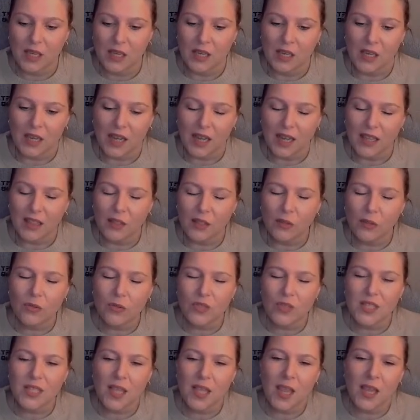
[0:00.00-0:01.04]
I do
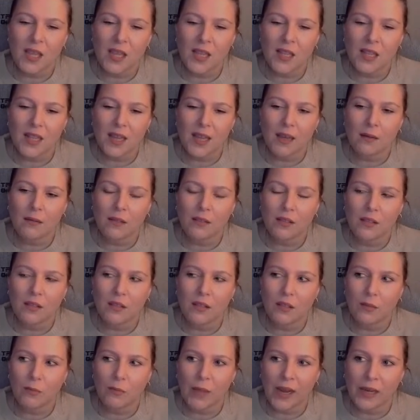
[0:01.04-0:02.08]
think that
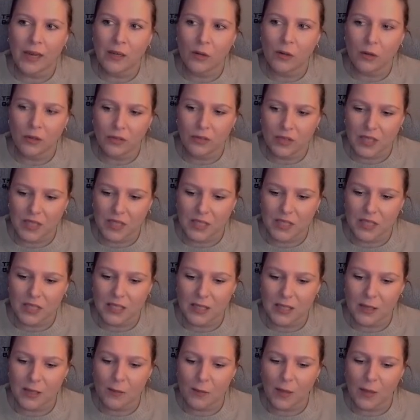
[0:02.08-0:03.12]
my nervous
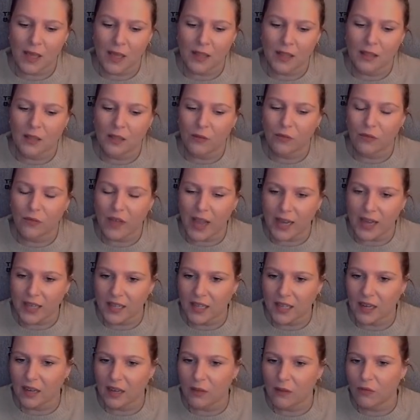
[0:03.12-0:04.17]
system and the fact
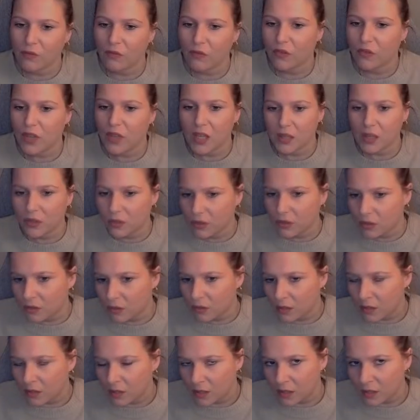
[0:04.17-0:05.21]
that I feel
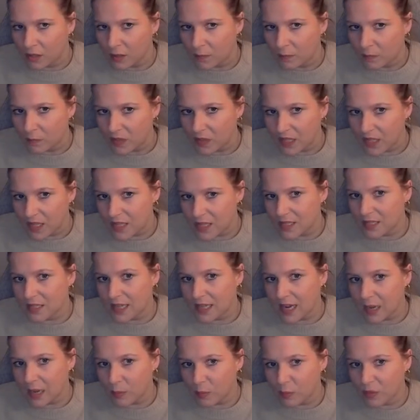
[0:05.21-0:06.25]
this
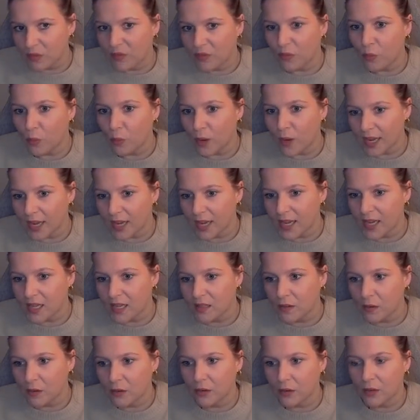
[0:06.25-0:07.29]
type of way
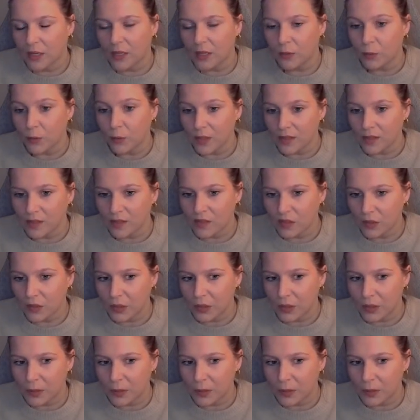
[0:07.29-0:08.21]
during winter,